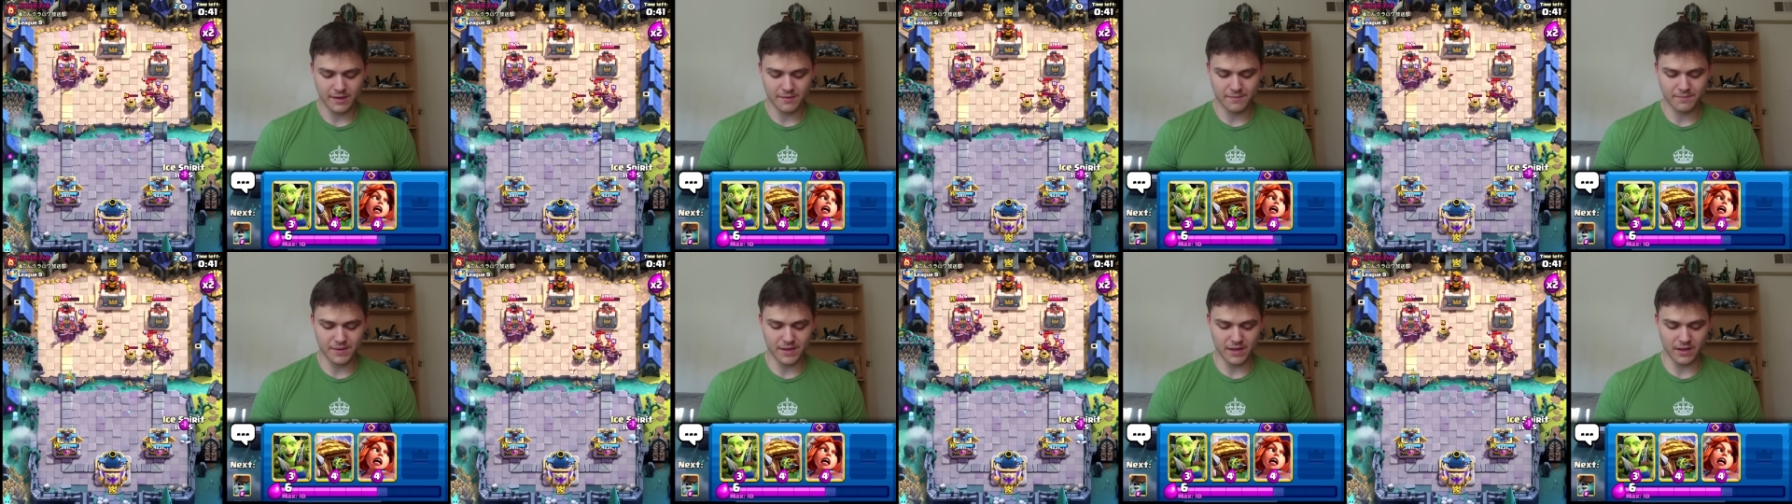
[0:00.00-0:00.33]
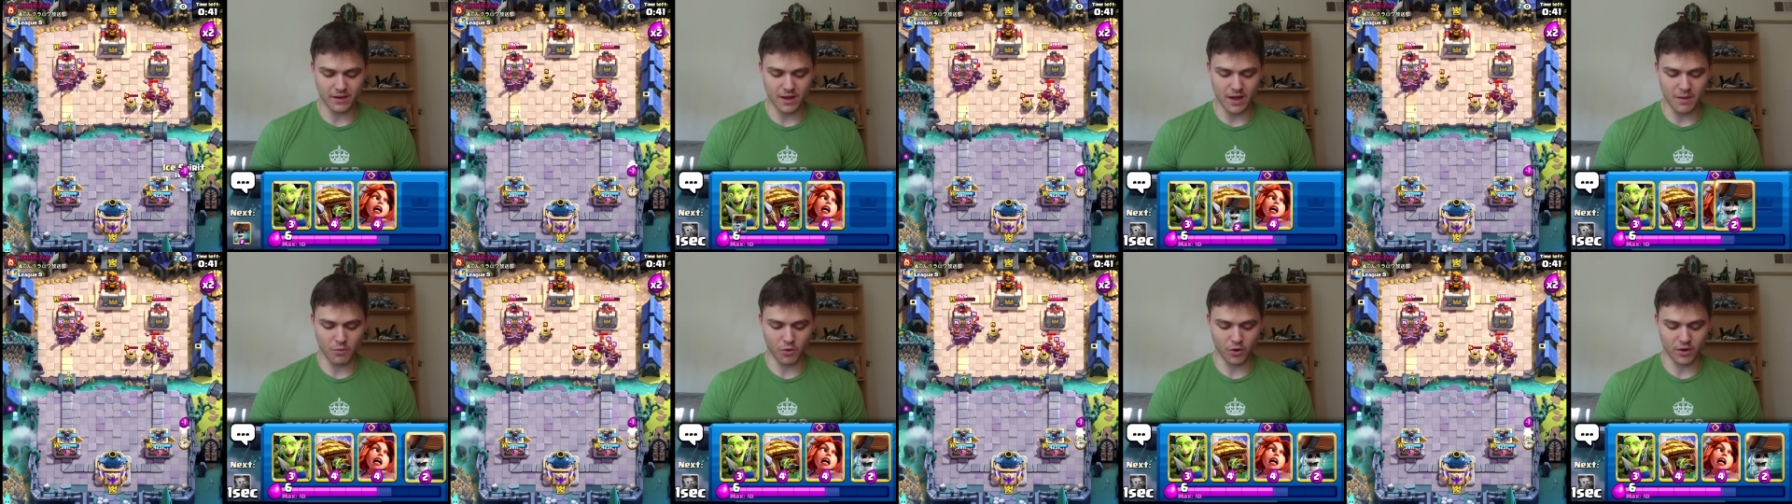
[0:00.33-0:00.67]
be a
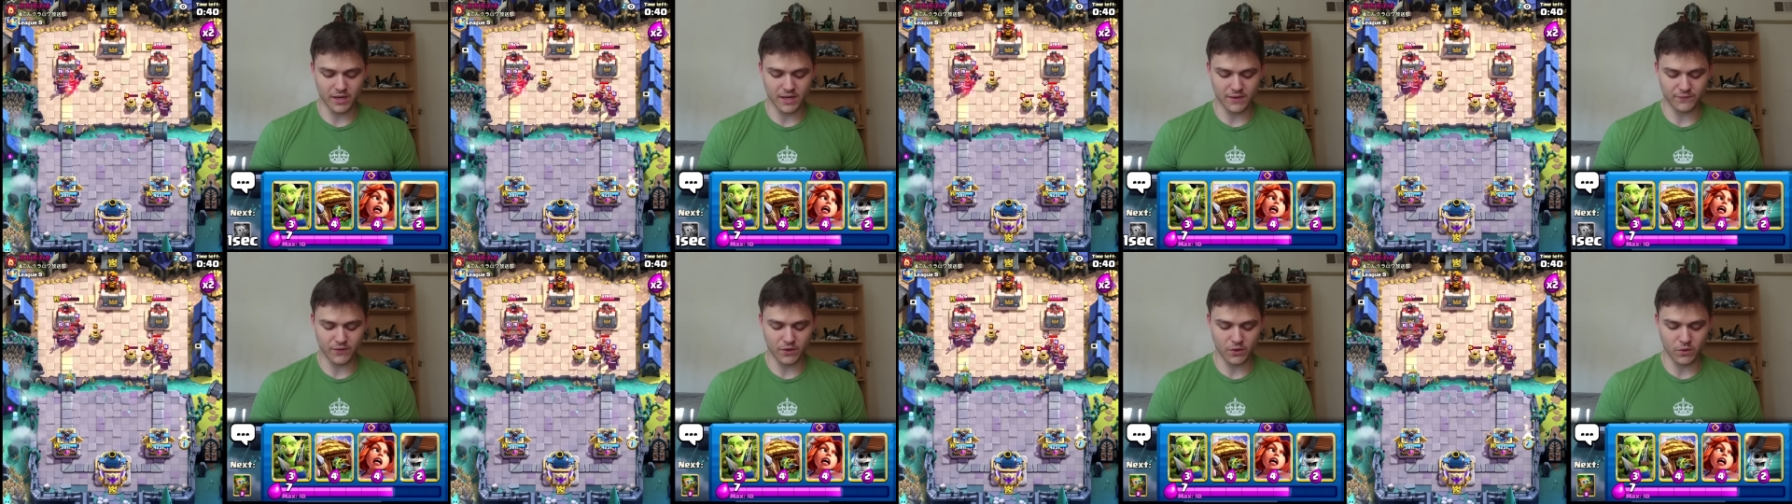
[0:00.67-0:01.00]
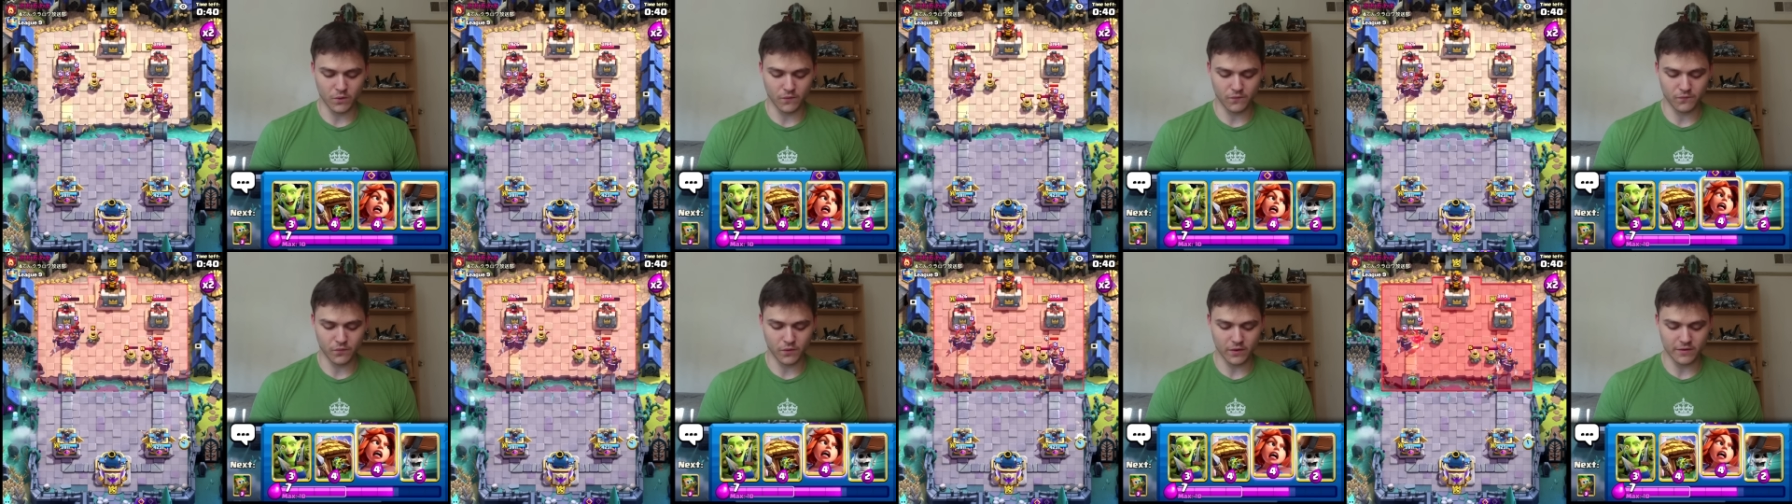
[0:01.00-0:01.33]
lot more
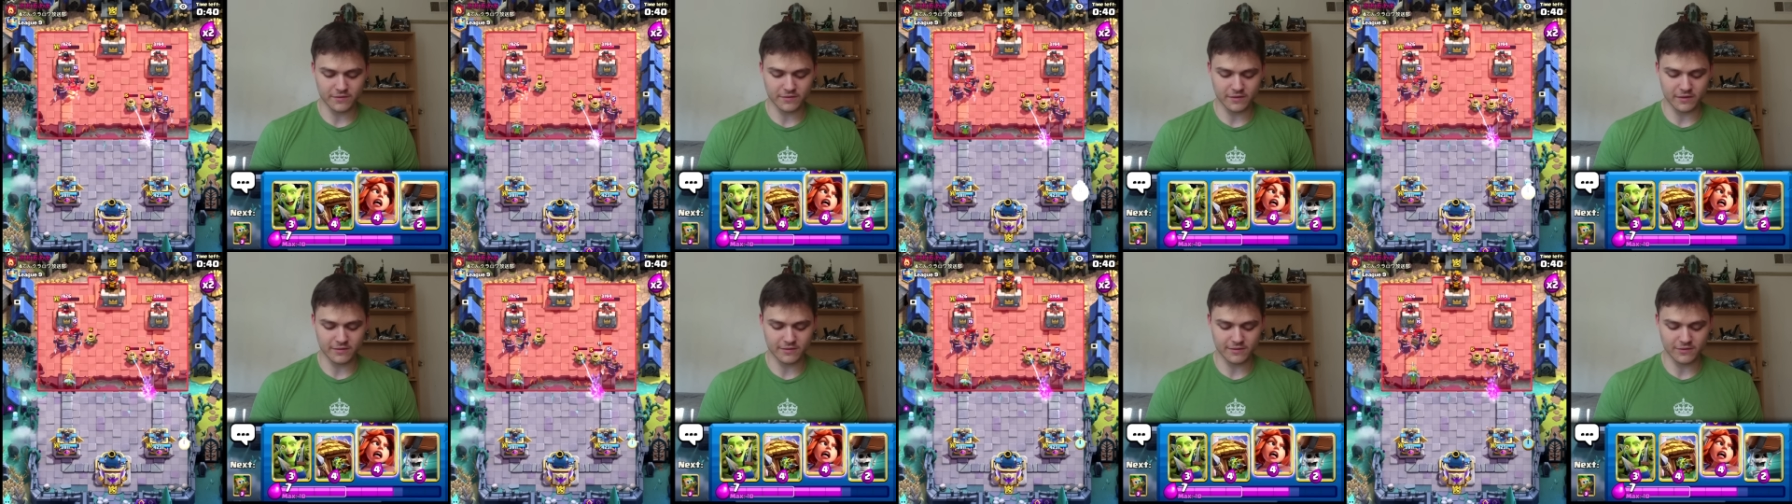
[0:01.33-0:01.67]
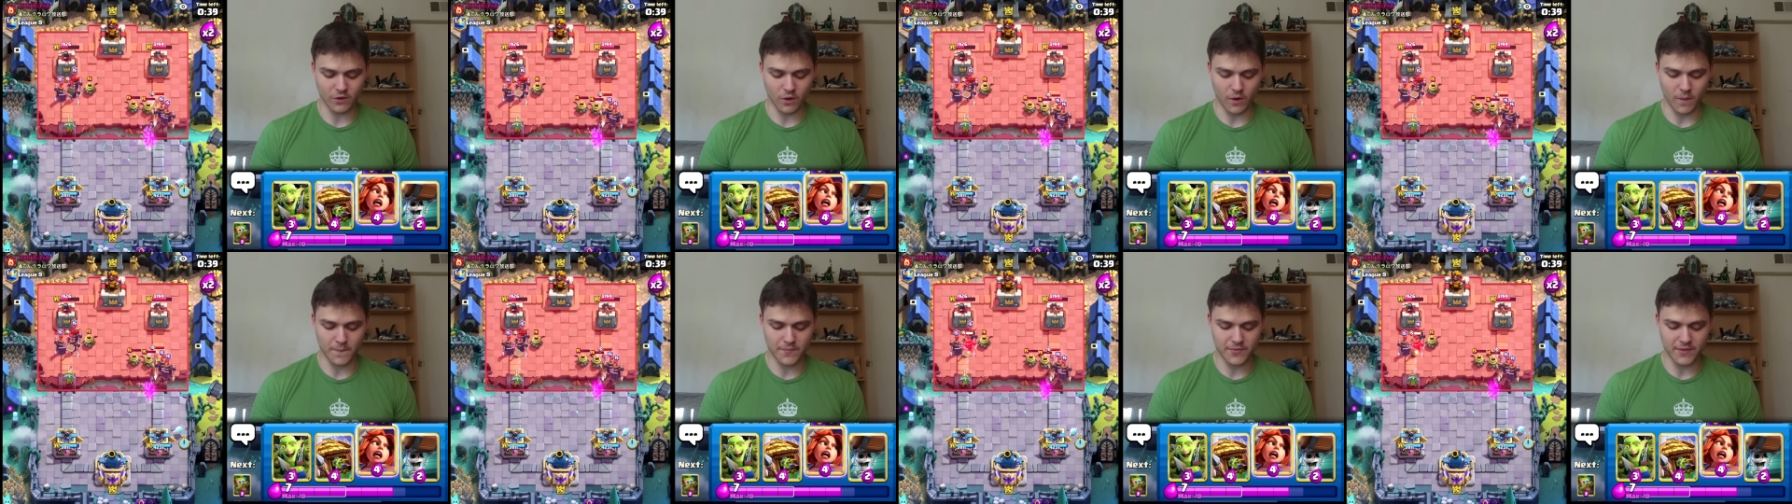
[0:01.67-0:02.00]
difficult for us to
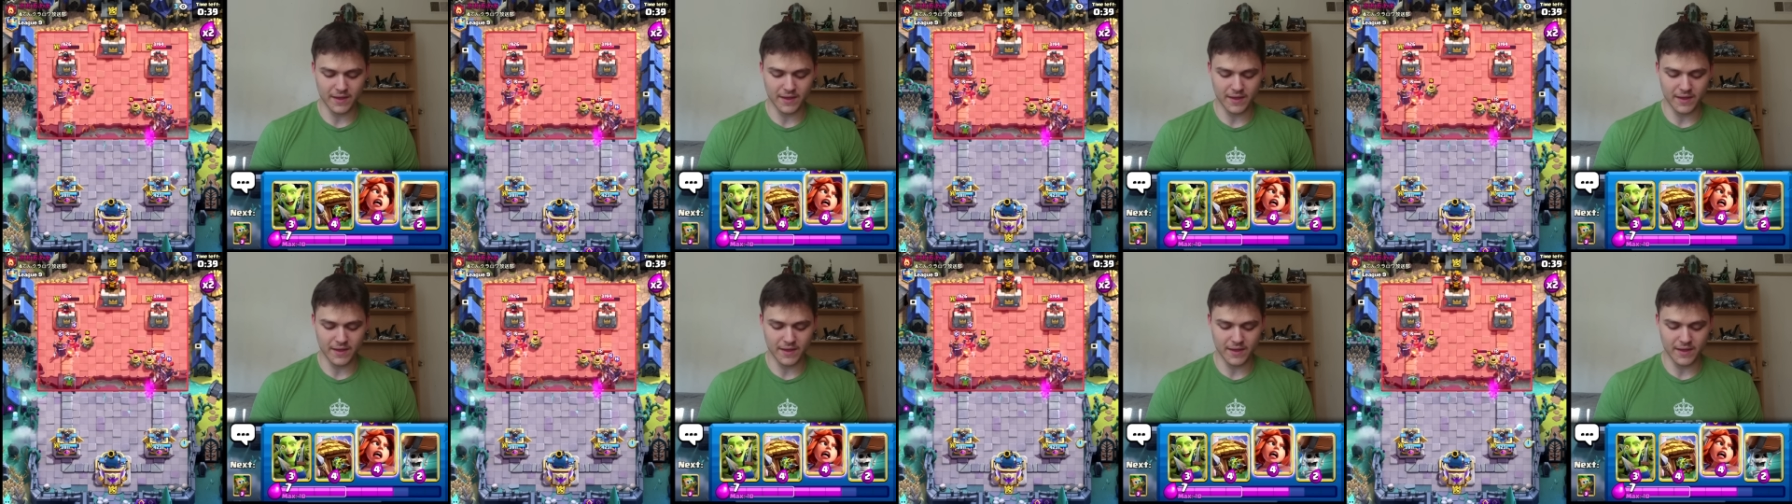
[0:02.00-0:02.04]
stop